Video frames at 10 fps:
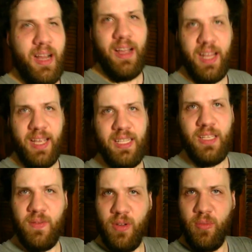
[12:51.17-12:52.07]
Alright guys,
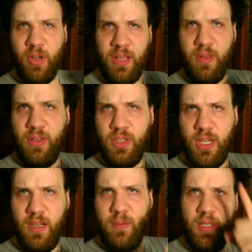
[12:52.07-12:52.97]
if you're brand new to this
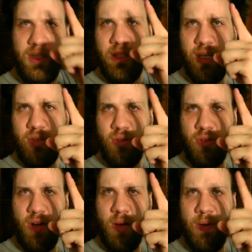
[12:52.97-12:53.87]
channel, please hit that
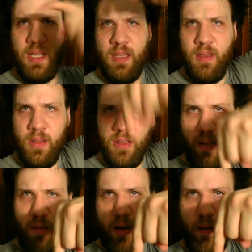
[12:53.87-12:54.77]
subscribe button,
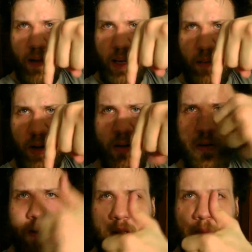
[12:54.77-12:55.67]
leave a comment down below,
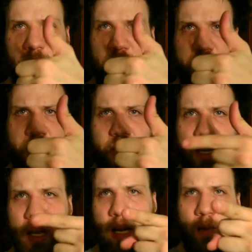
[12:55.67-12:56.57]
please like,
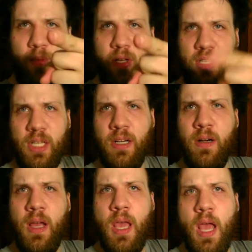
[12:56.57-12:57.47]
uh, please show.